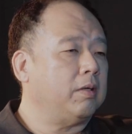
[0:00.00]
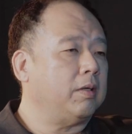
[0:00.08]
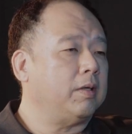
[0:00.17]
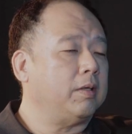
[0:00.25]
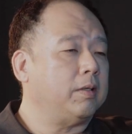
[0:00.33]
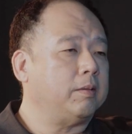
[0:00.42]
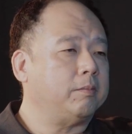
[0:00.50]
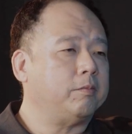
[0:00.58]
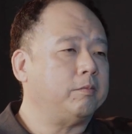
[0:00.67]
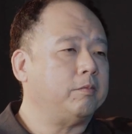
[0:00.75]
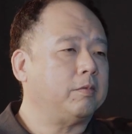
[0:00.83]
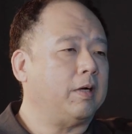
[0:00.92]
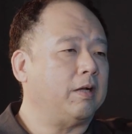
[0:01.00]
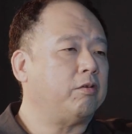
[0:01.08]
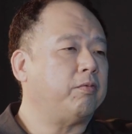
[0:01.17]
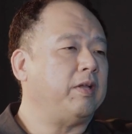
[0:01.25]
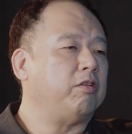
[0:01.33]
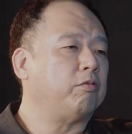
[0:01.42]
um, oh.
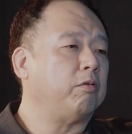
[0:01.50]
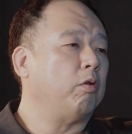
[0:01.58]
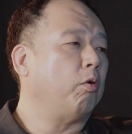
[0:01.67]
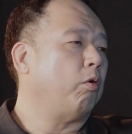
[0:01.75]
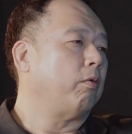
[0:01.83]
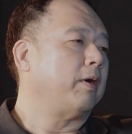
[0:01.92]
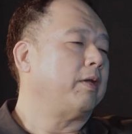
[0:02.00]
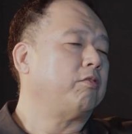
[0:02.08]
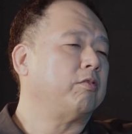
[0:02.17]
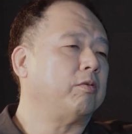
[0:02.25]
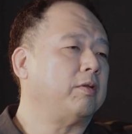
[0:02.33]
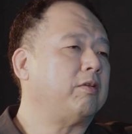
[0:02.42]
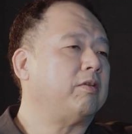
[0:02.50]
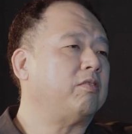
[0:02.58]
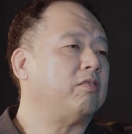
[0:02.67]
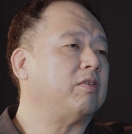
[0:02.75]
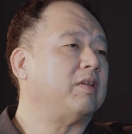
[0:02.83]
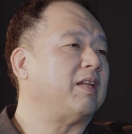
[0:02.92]
country's oh. law right so
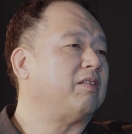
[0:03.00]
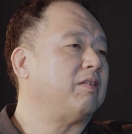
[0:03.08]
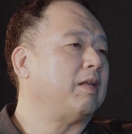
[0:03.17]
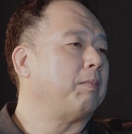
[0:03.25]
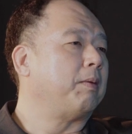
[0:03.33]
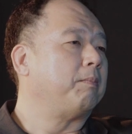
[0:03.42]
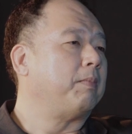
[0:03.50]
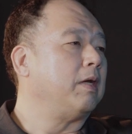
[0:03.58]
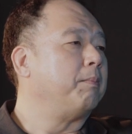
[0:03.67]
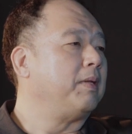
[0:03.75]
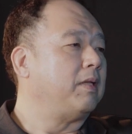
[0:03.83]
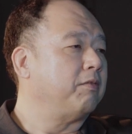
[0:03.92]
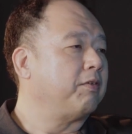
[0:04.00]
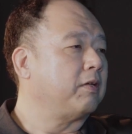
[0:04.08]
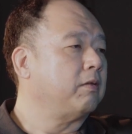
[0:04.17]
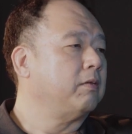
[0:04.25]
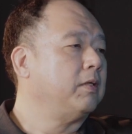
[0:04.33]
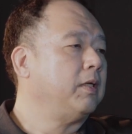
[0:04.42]
this is that that might be a bit
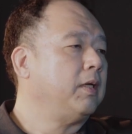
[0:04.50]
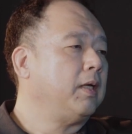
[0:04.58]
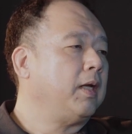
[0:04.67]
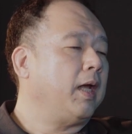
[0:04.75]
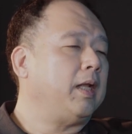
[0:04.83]
difficult yeah.